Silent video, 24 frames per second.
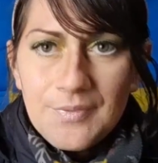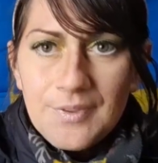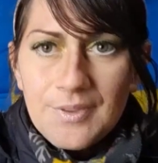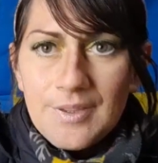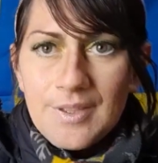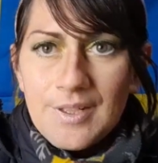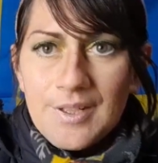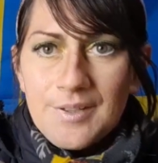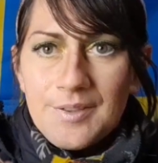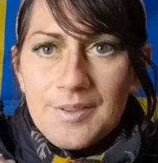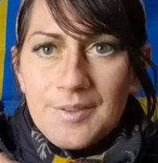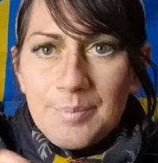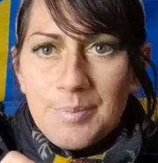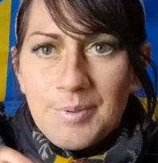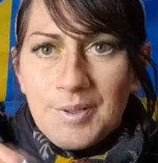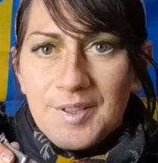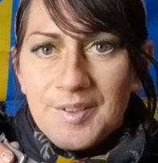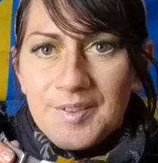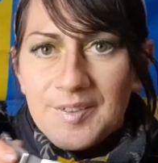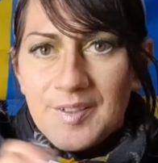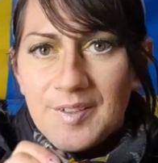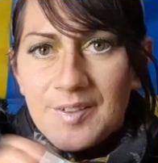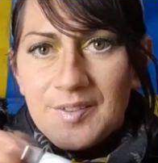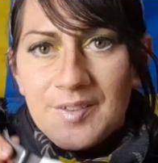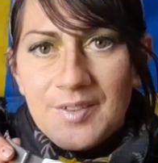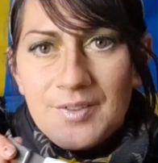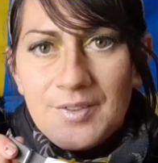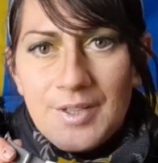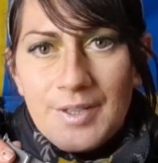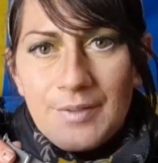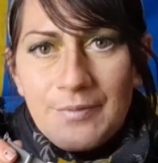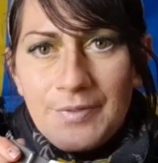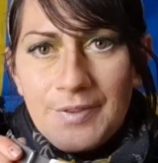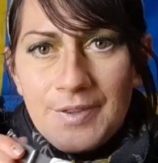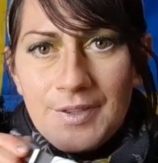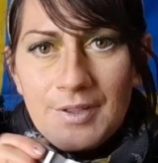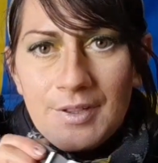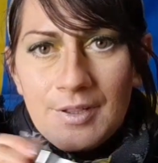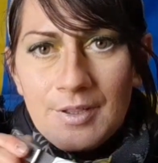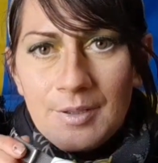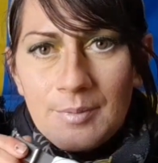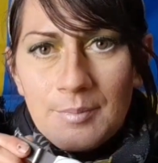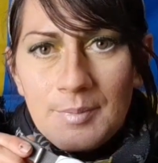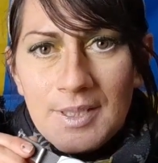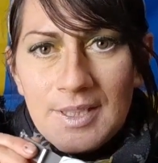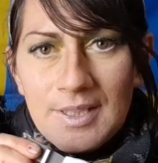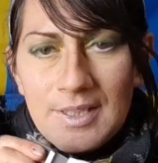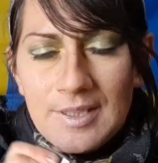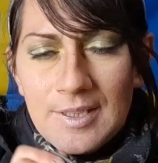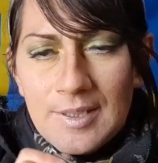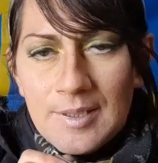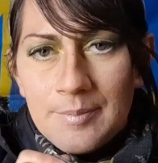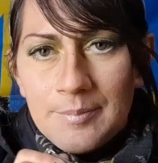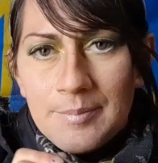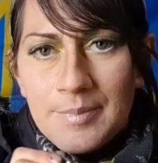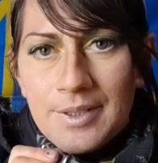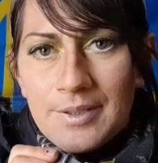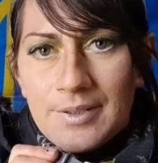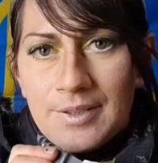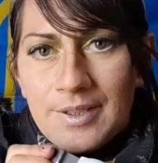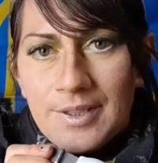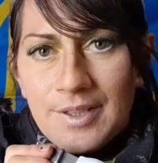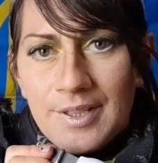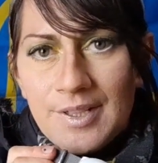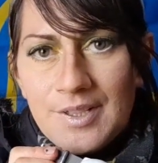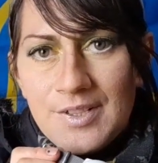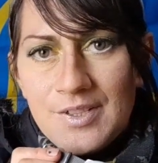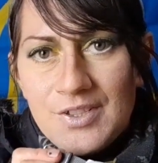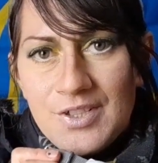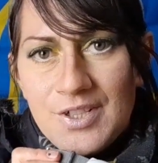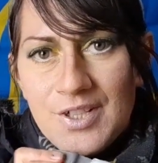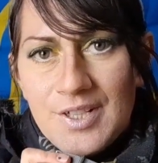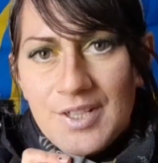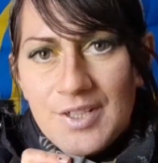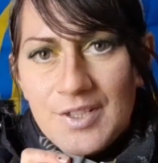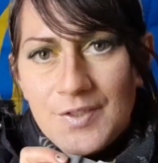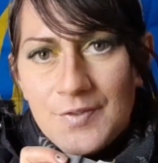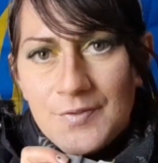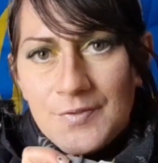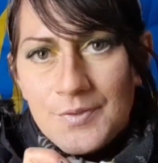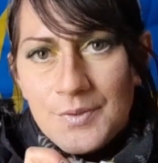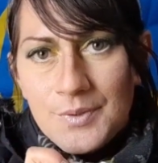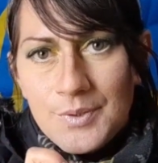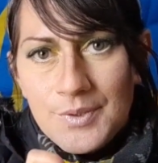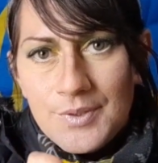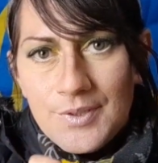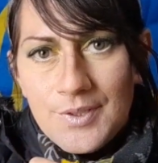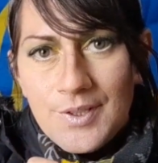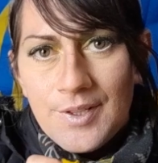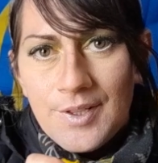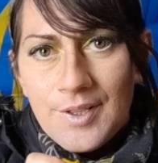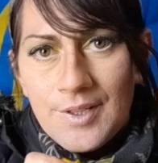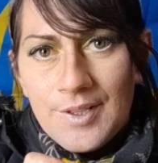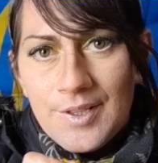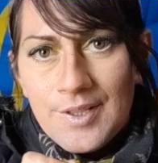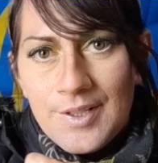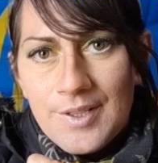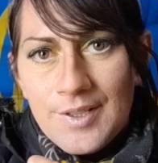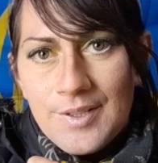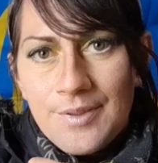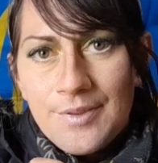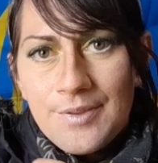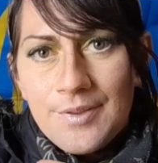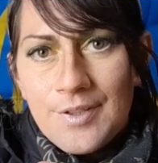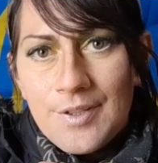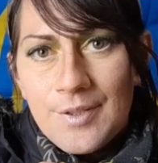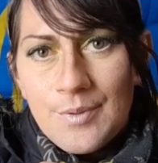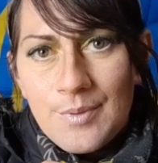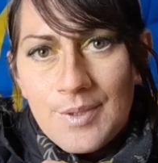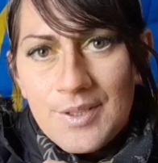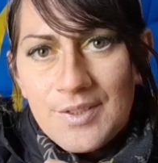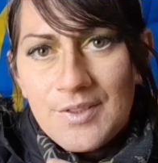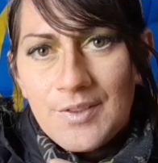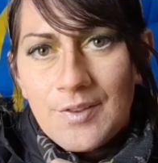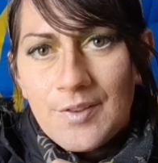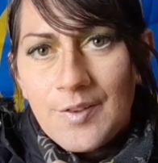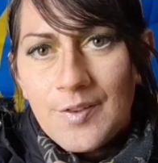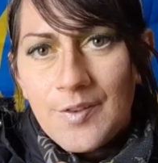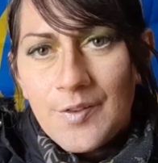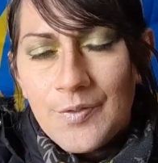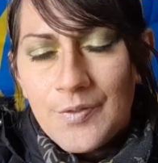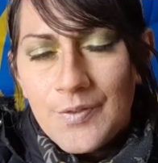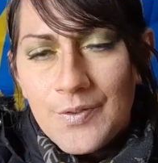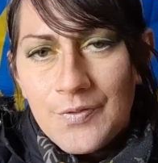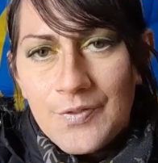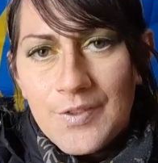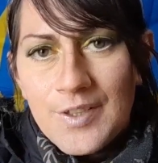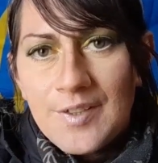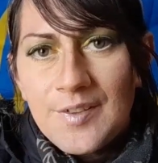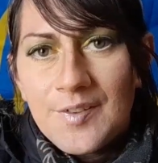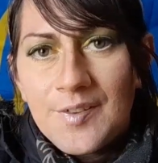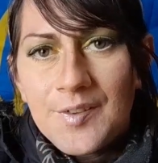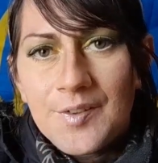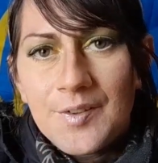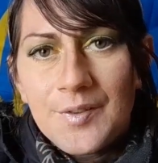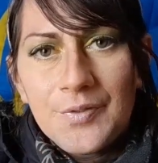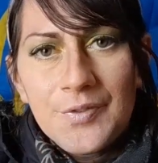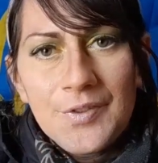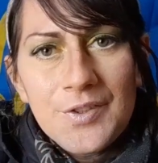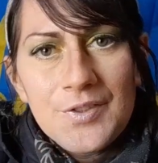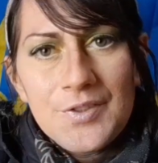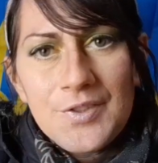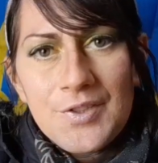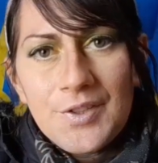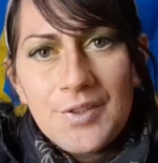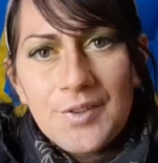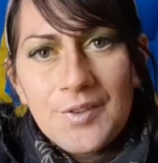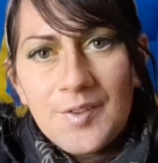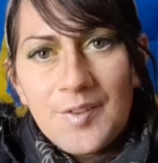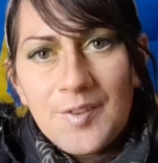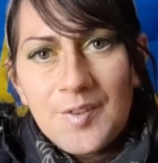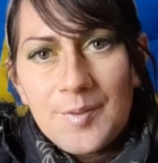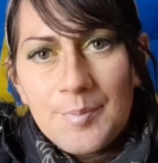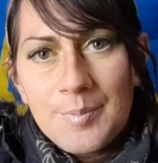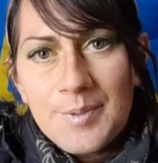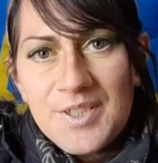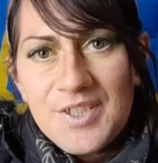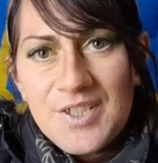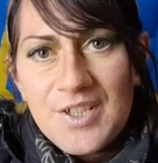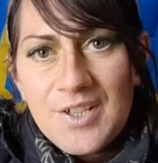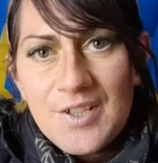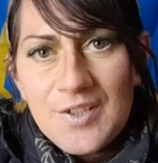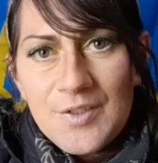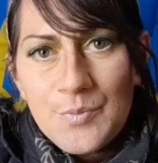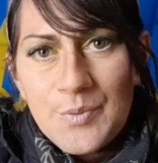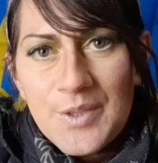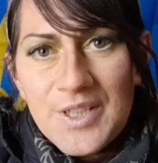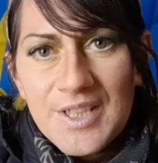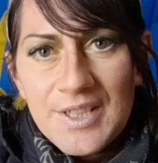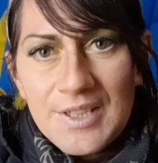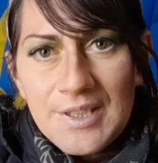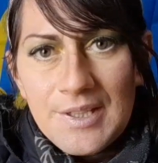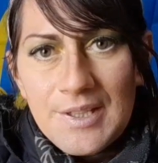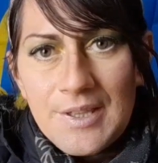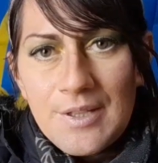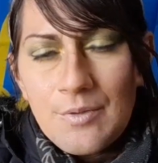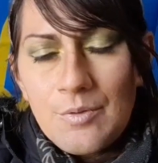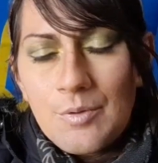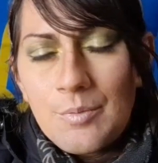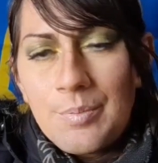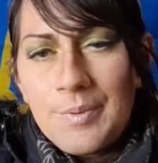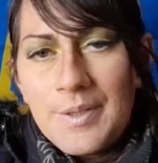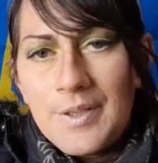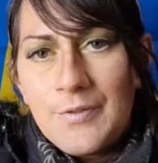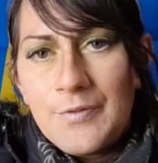Now the price has gone up for the home alarm. I get charged fortnightly $31.50, so if you chose to be charged weekly that would be